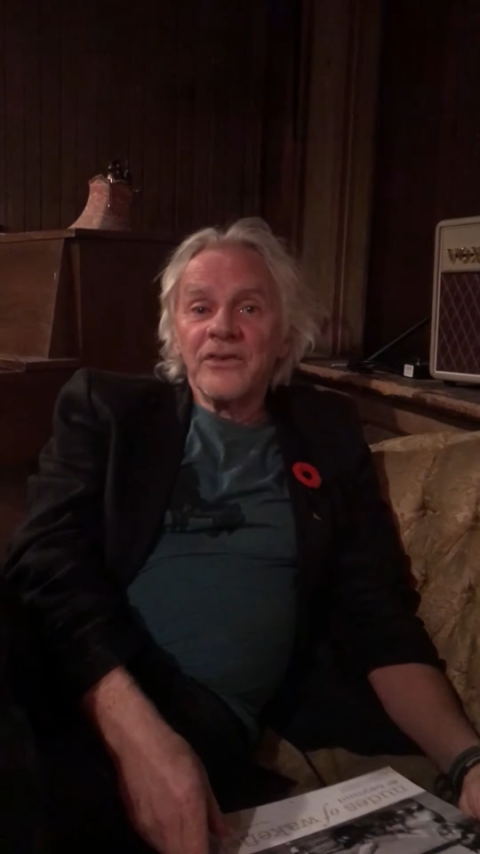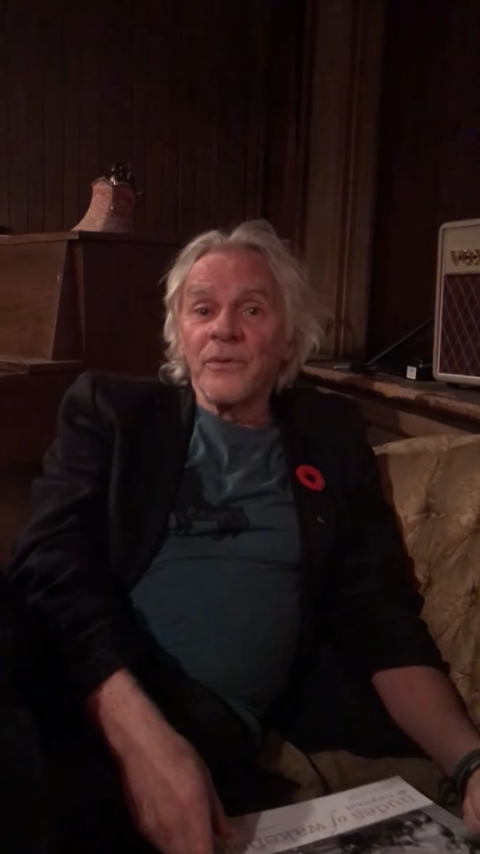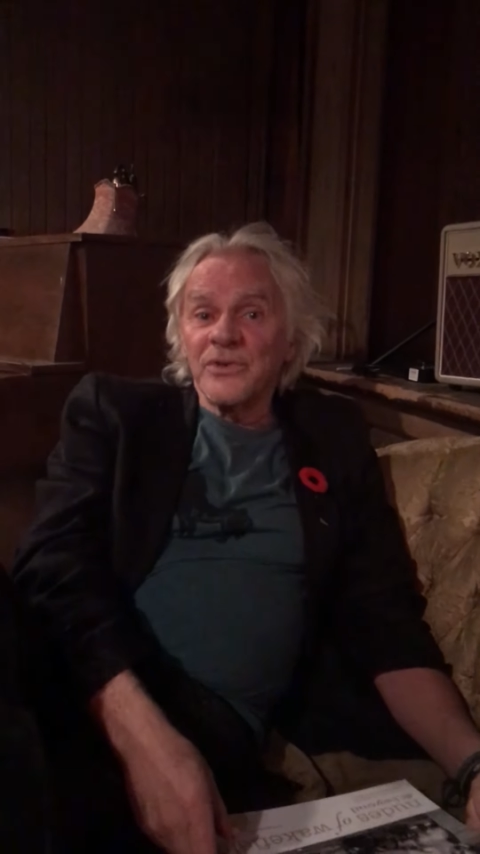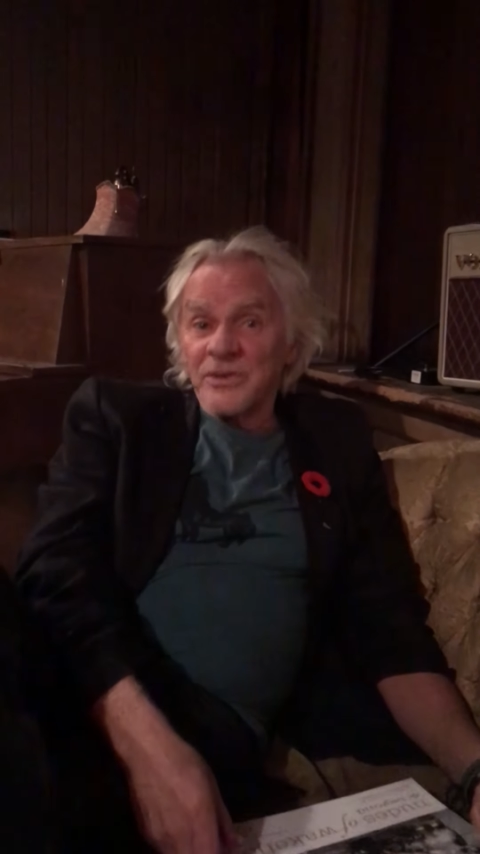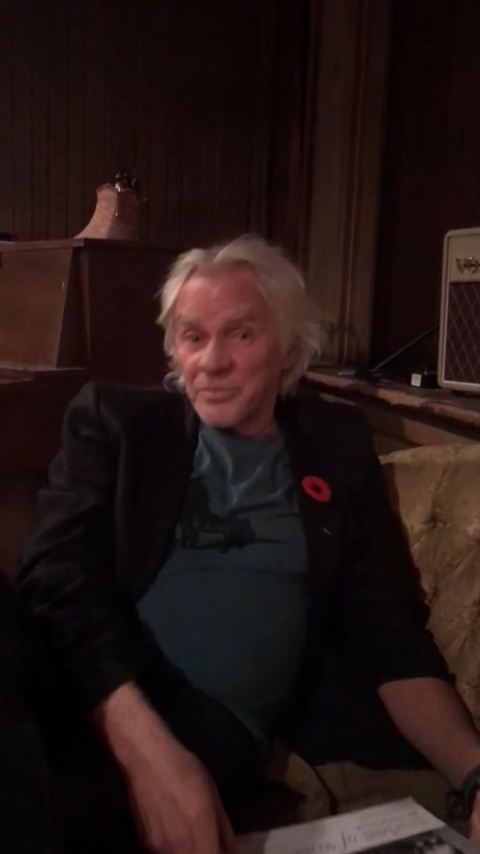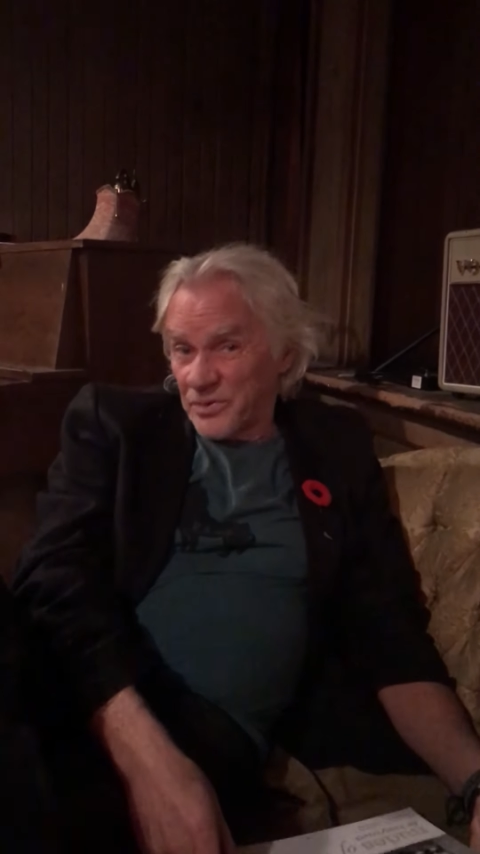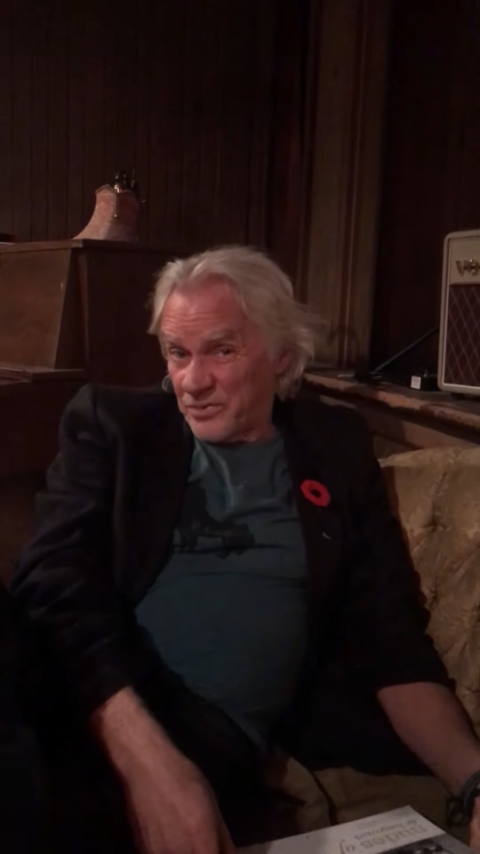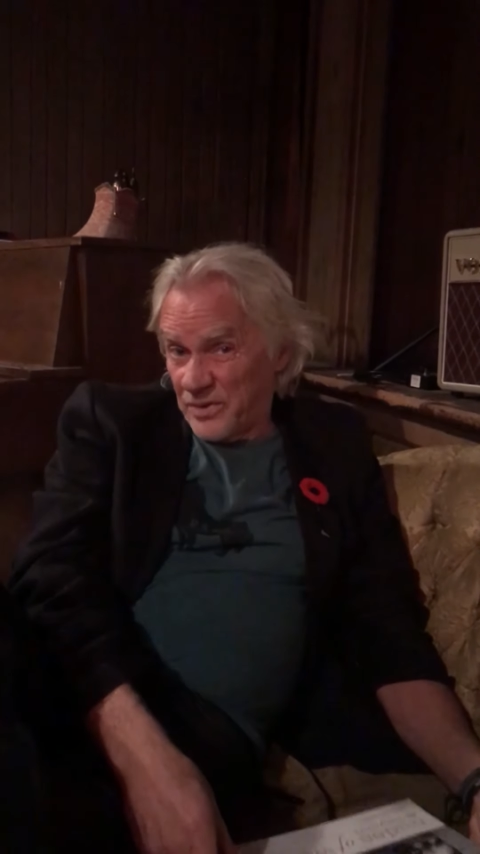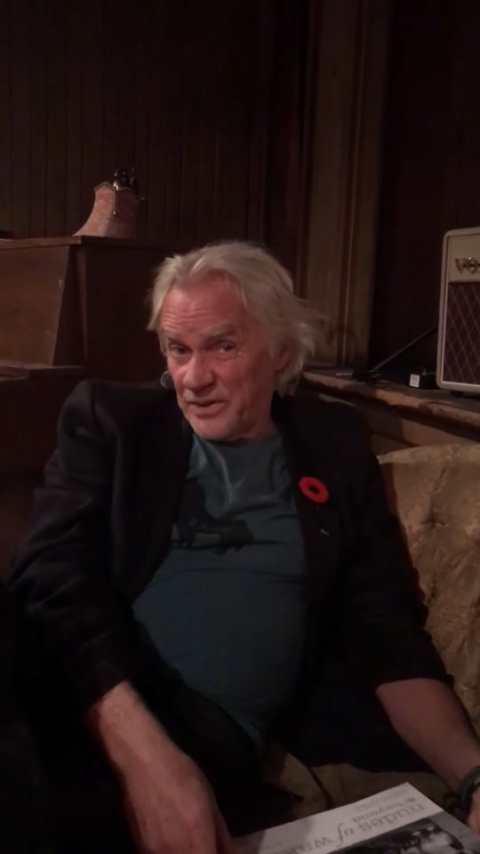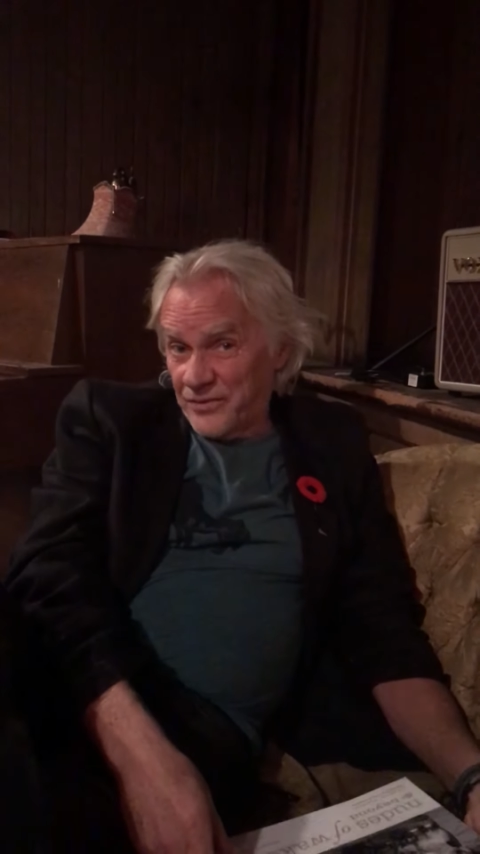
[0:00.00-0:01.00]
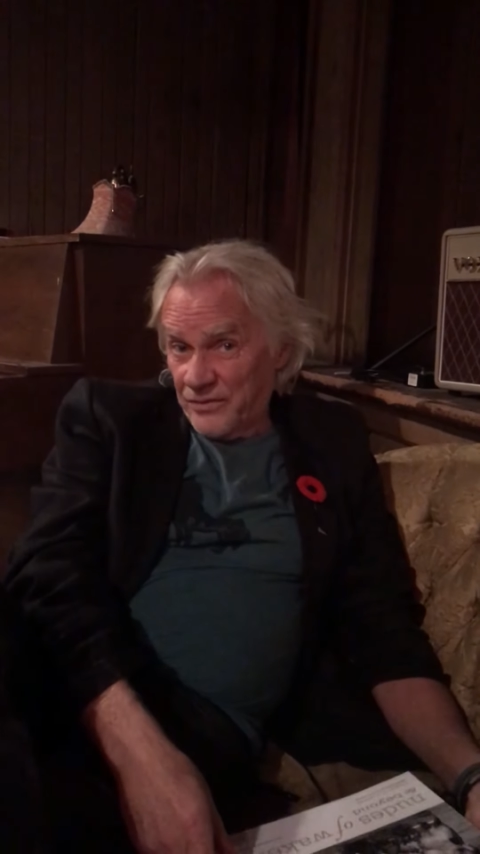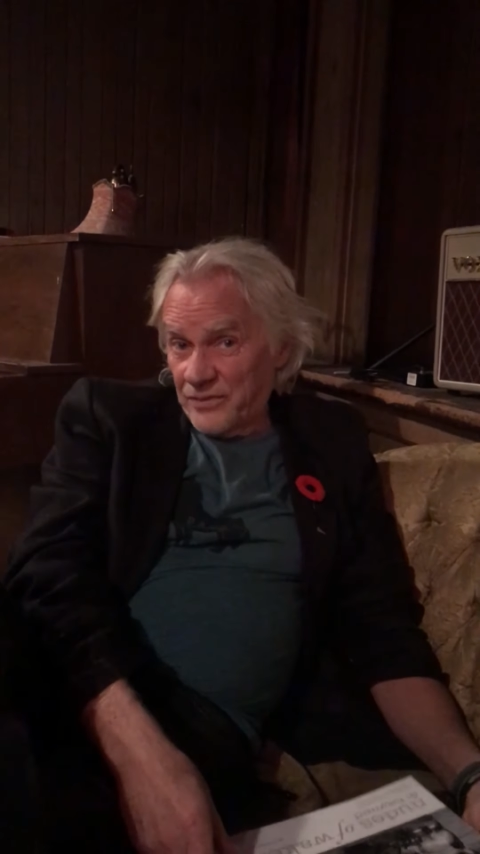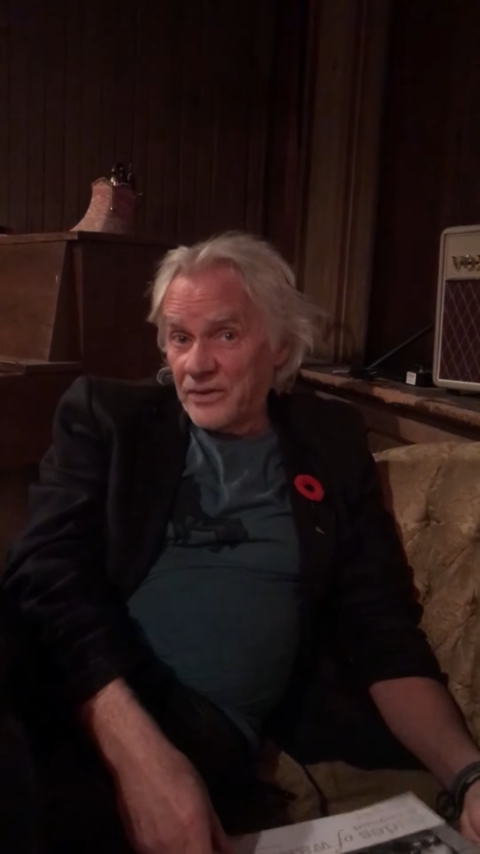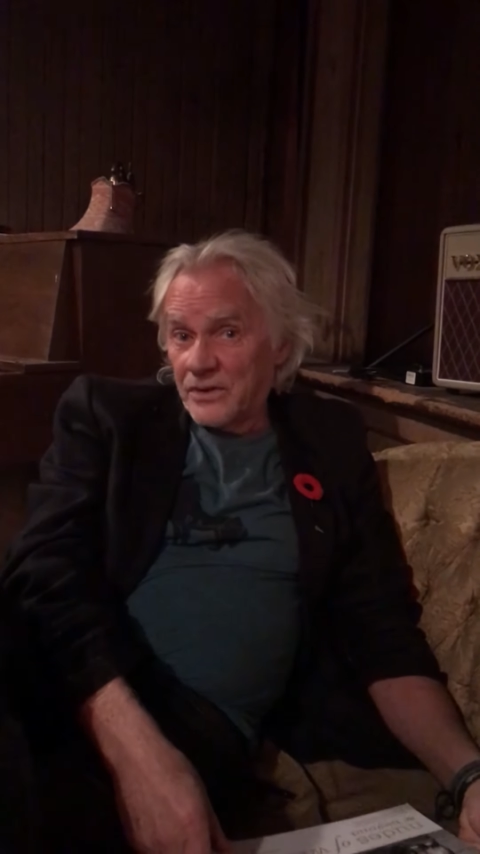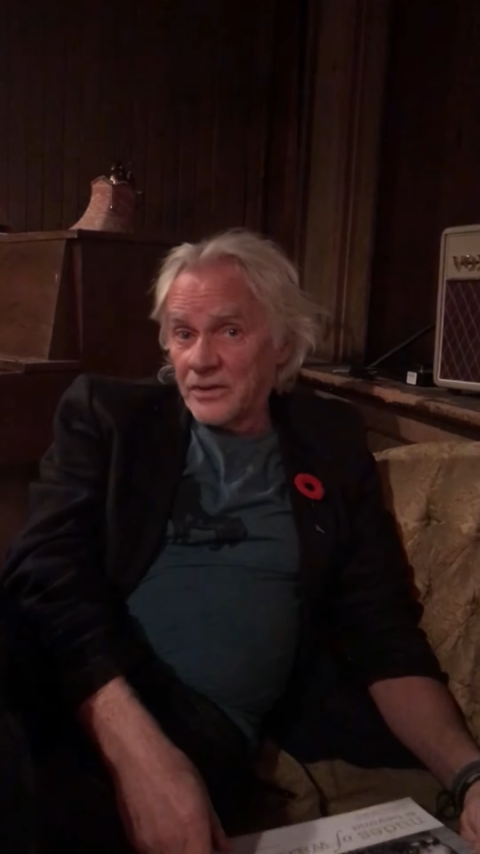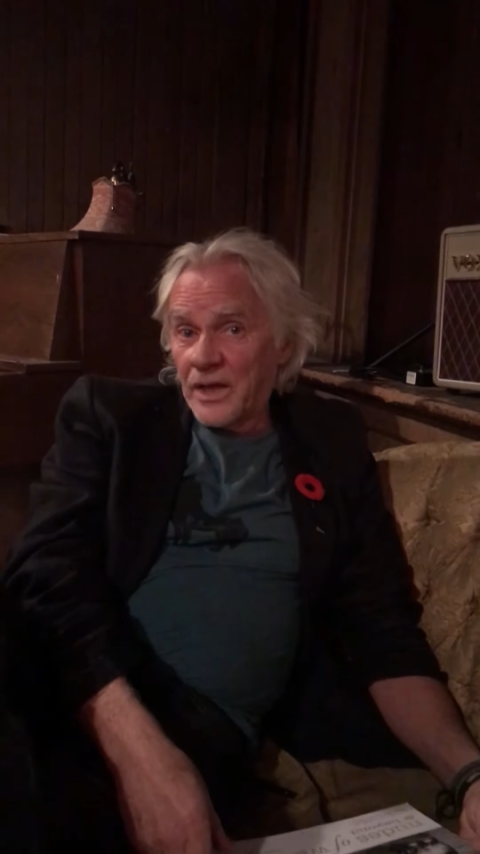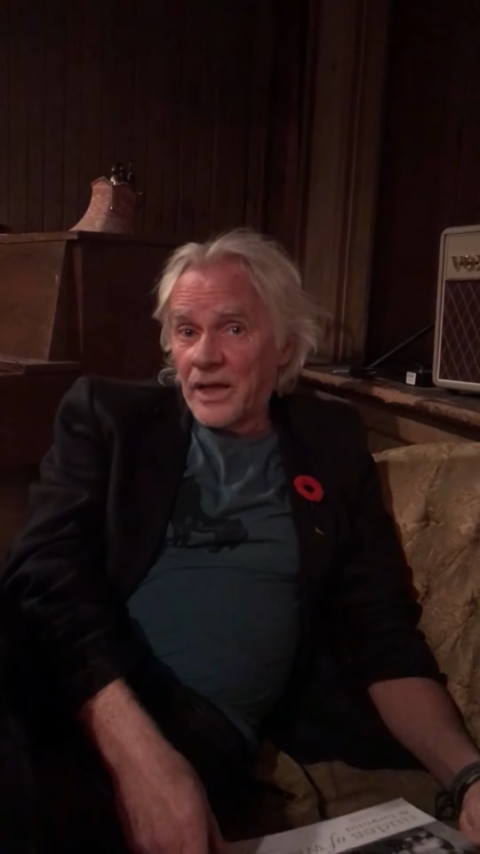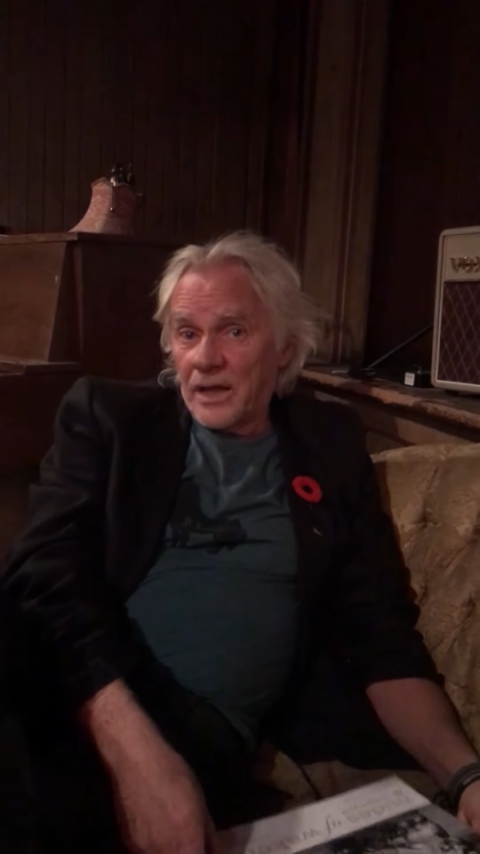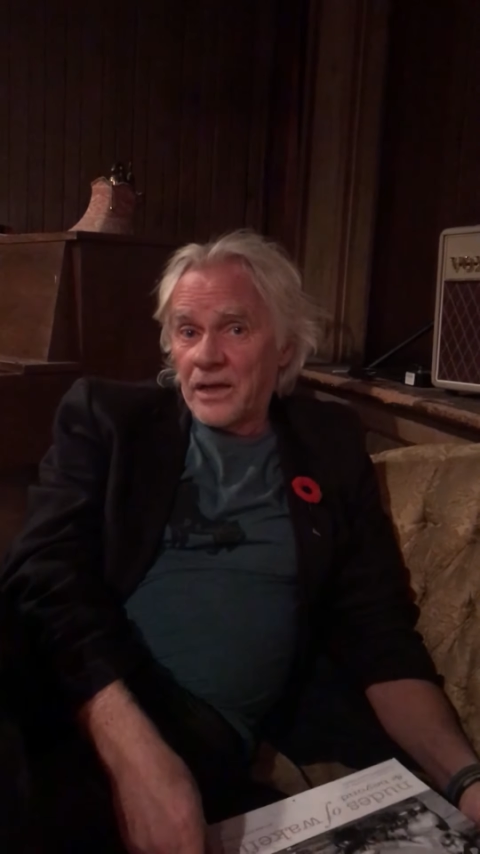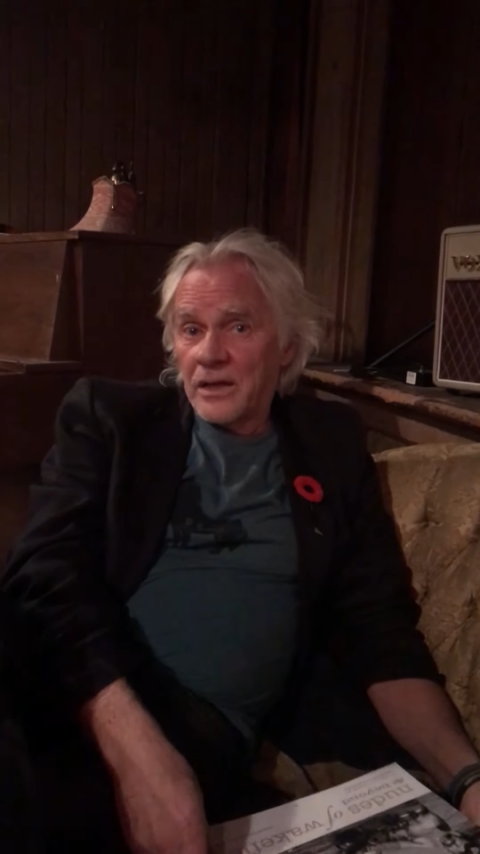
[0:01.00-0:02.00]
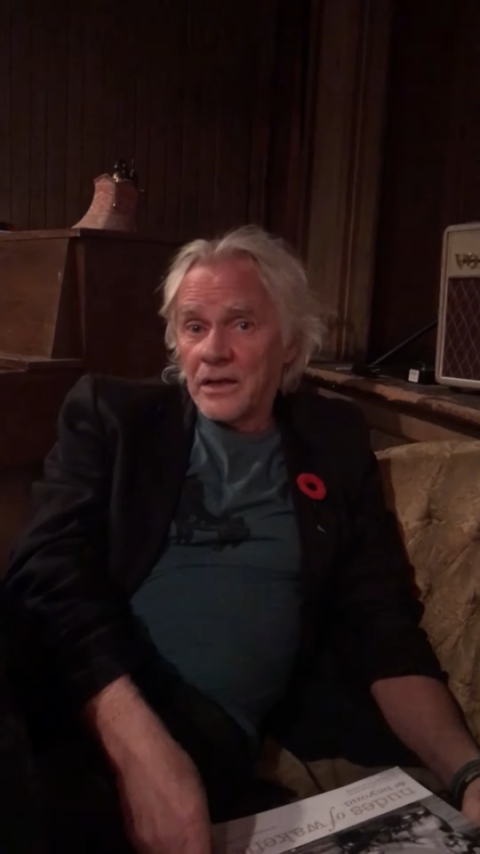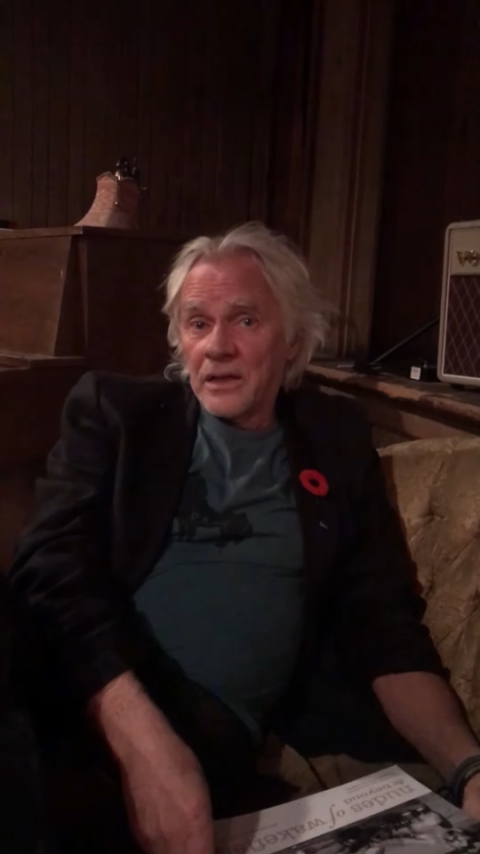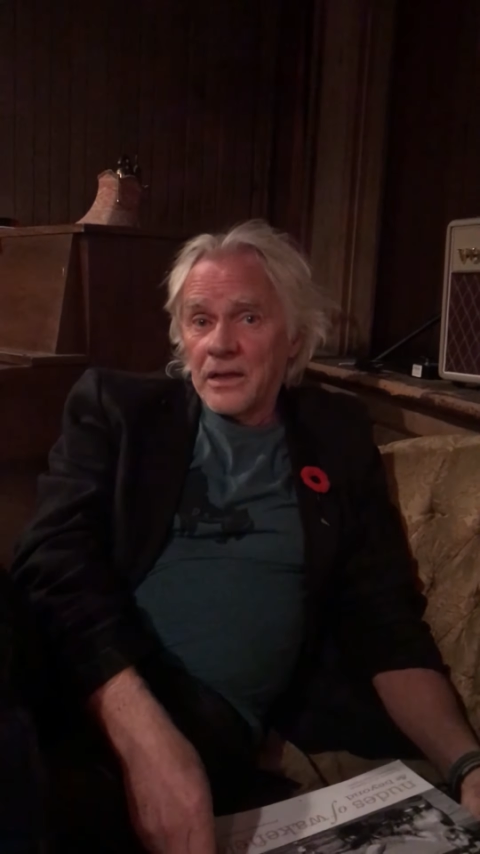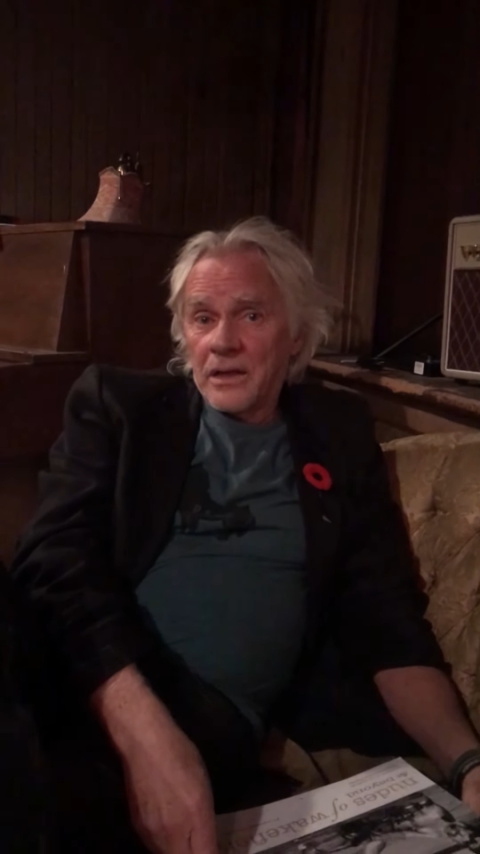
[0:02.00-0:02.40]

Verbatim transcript: Well, she's persuasive. You know that. Yeah.